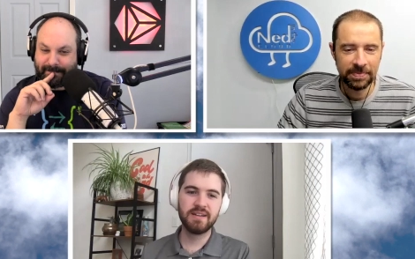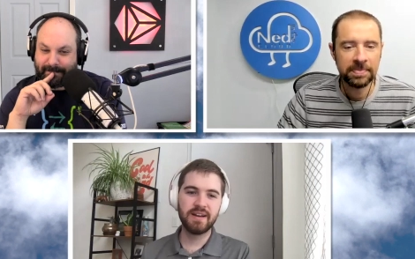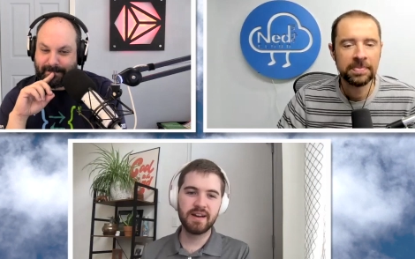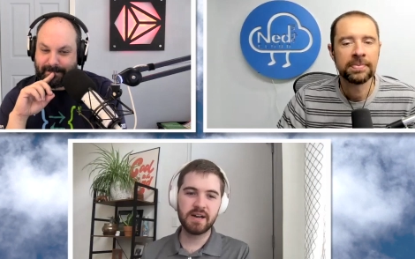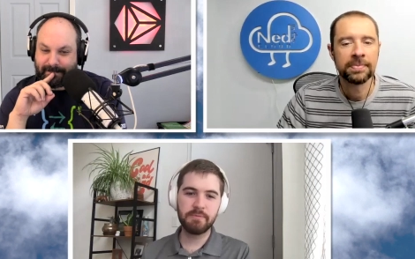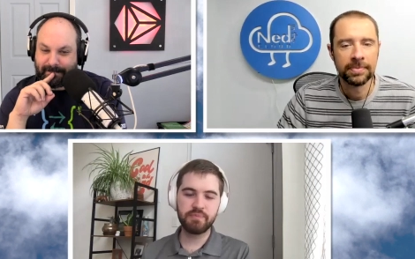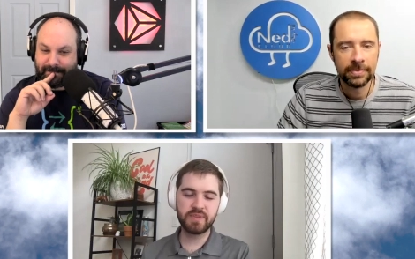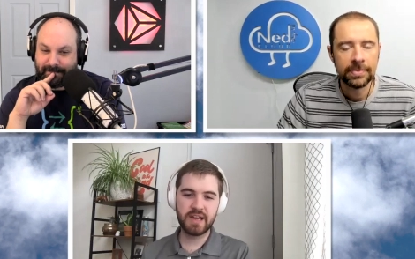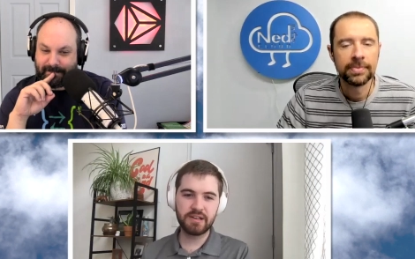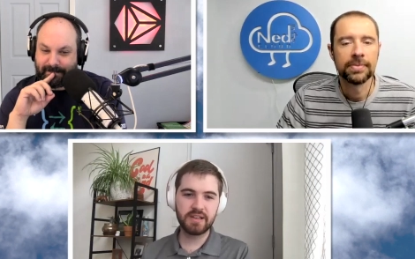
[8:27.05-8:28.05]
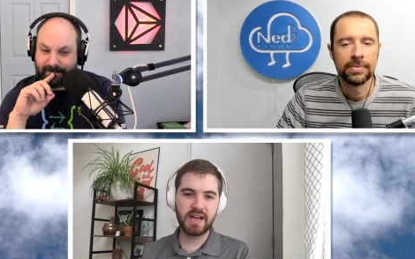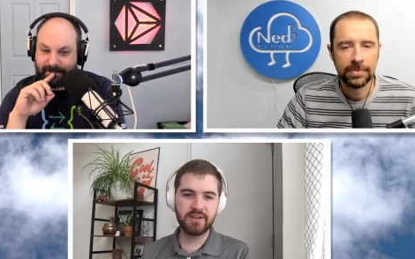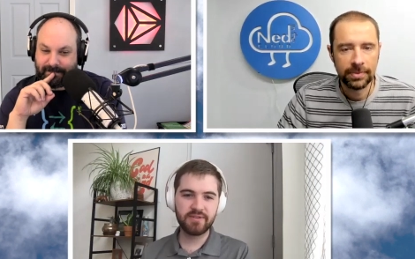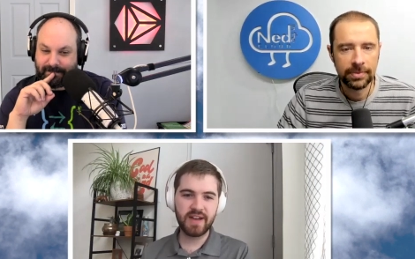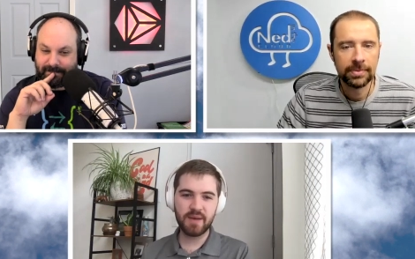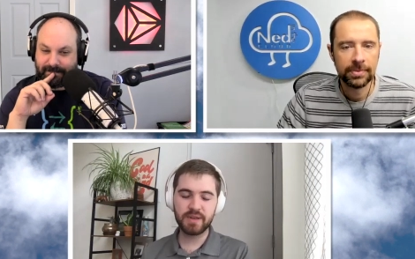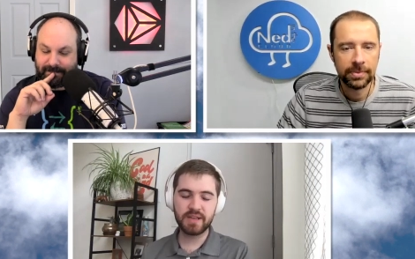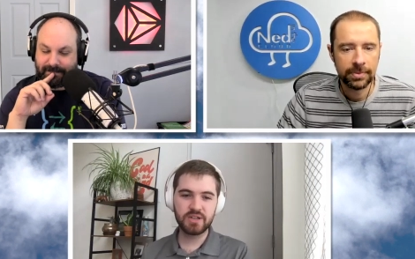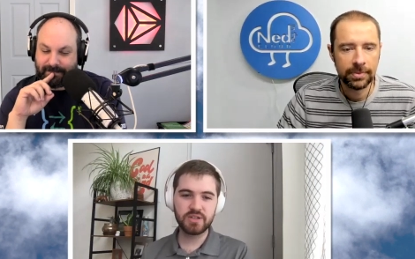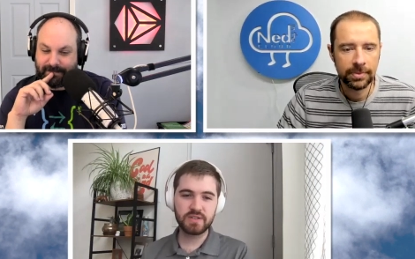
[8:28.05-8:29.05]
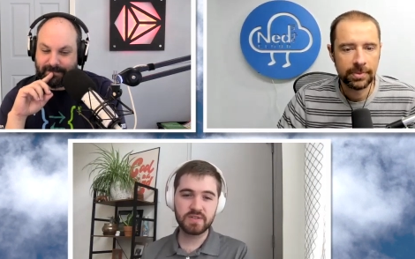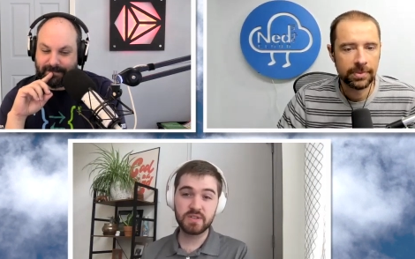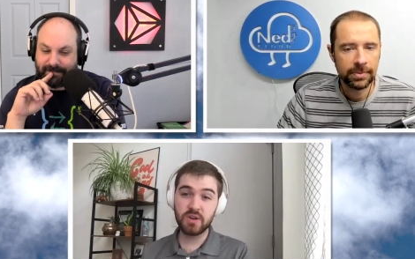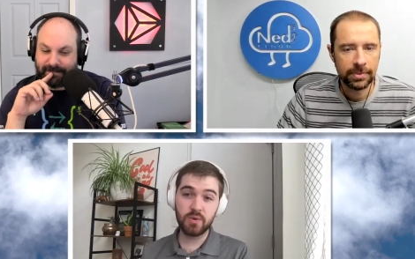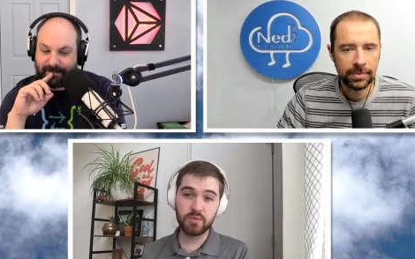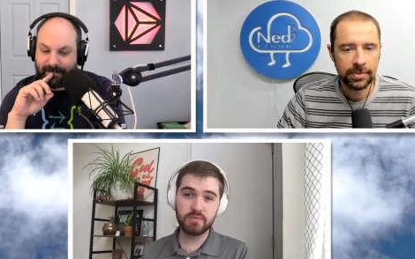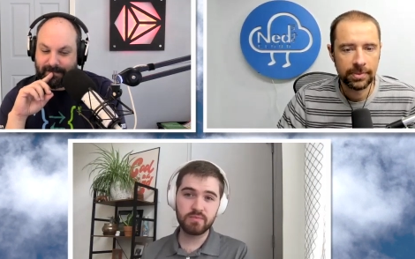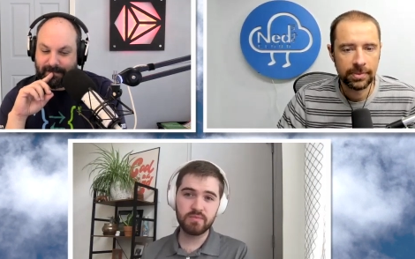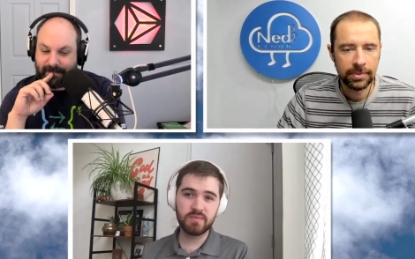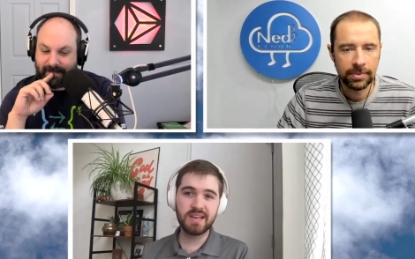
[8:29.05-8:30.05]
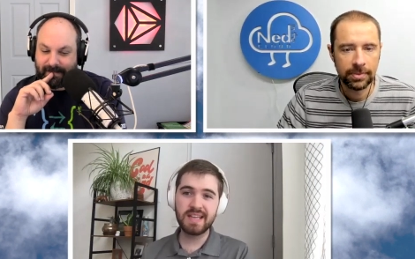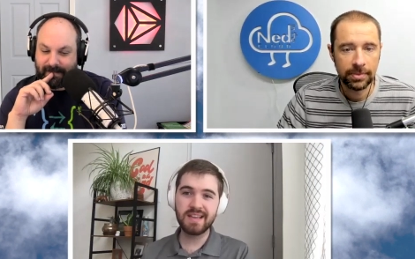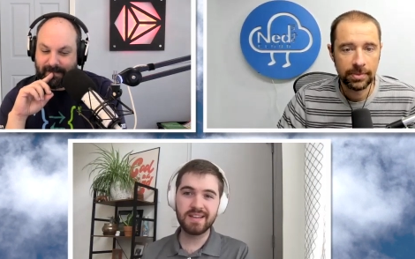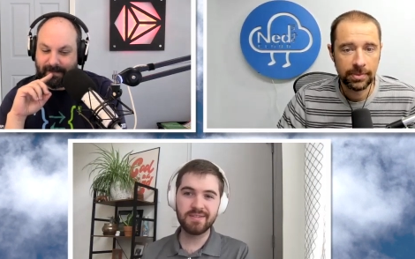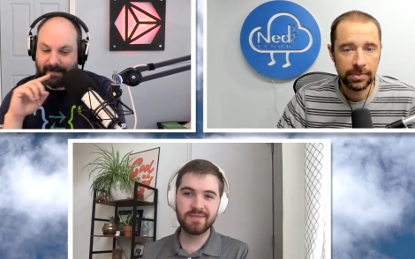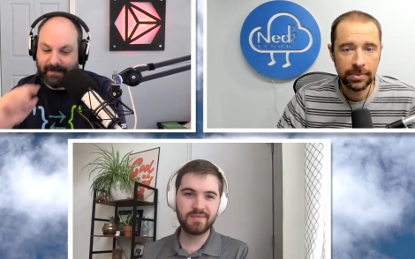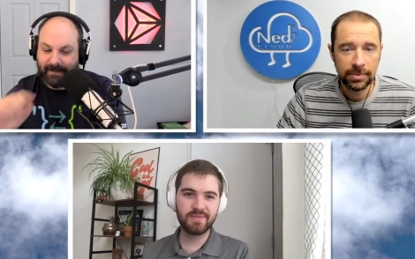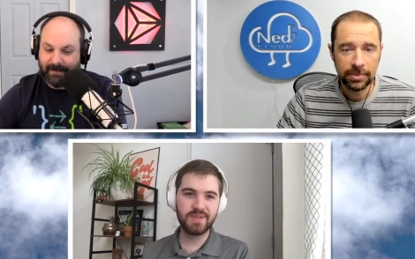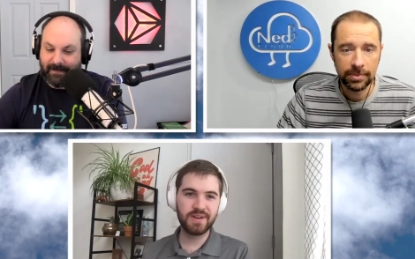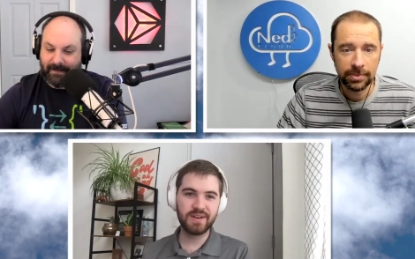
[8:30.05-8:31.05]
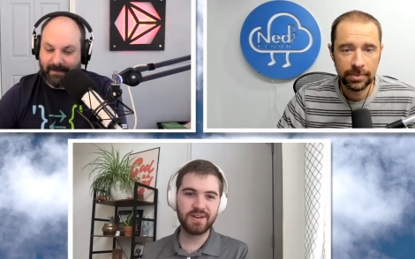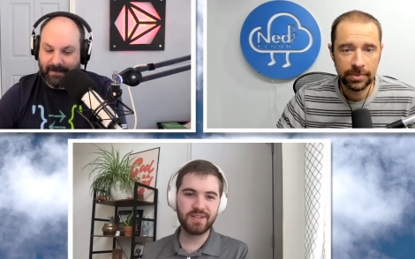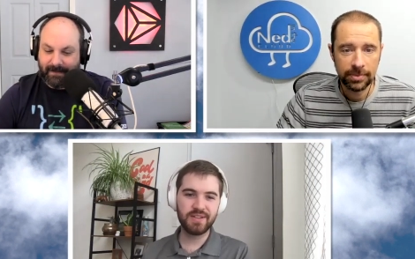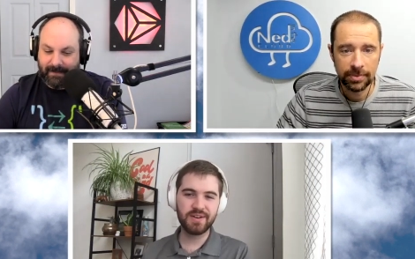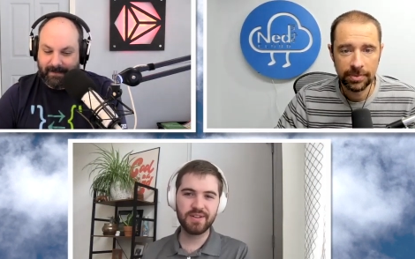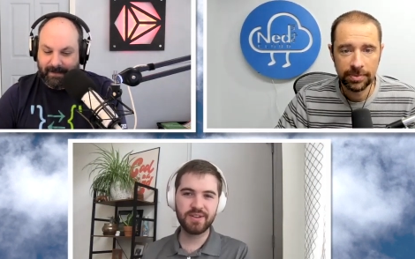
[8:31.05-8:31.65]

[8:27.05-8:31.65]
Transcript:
Speaker 1: Um, that a lot of applications don't need the the the